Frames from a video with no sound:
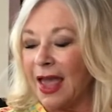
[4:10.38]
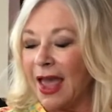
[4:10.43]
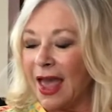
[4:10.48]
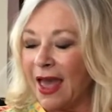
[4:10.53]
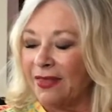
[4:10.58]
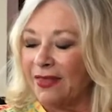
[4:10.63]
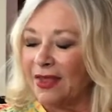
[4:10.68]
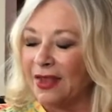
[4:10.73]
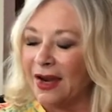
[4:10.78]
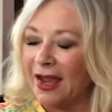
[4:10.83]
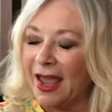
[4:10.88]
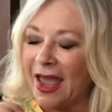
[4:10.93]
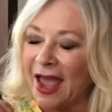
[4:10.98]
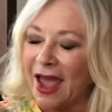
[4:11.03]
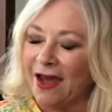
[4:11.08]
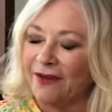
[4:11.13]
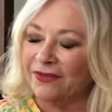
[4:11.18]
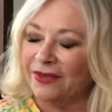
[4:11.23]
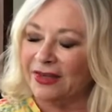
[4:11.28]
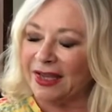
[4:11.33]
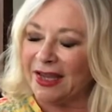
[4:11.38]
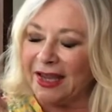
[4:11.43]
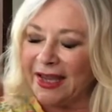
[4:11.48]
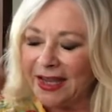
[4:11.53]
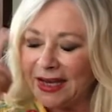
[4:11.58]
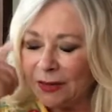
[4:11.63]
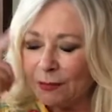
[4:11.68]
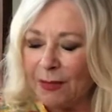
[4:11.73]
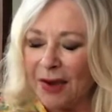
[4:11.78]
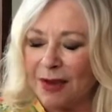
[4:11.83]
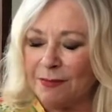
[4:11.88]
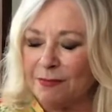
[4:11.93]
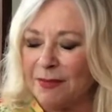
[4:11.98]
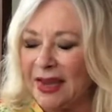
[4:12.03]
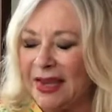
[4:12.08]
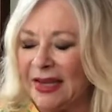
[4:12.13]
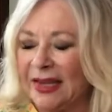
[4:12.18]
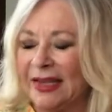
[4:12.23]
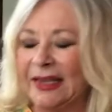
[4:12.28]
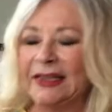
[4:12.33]
And then I have to end my
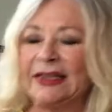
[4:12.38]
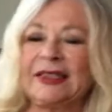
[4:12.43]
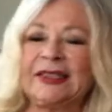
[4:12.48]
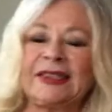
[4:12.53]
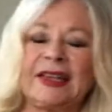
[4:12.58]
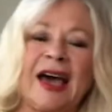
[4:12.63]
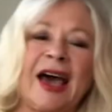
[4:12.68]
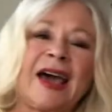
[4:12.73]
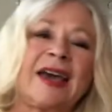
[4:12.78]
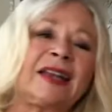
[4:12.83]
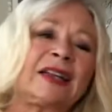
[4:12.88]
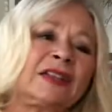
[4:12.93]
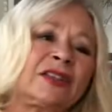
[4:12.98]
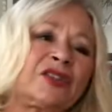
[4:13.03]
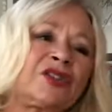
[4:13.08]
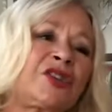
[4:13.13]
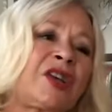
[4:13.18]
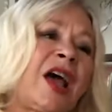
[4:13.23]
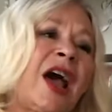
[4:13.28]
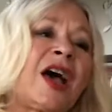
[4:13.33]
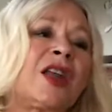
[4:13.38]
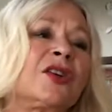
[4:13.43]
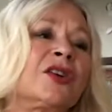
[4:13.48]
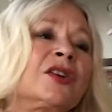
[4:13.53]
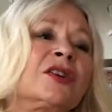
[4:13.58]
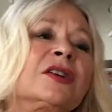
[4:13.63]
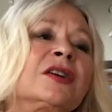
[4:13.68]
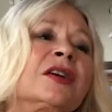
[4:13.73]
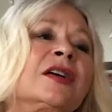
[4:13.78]
meaningless idle chatter